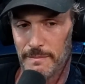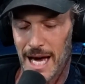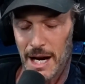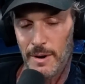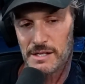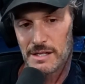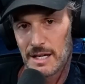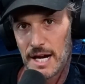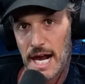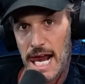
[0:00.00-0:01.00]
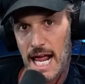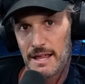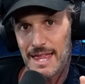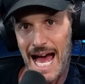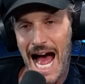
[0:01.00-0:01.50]
Anyways,
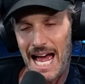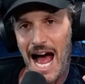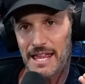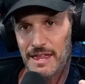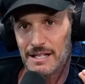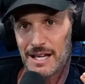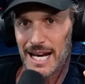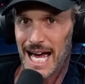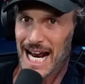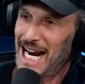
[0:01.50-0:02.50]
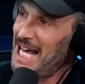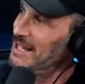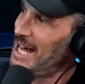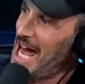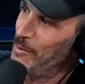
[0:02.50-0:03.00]
that I think, and
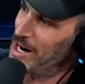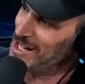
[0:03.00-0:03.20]
I don't want to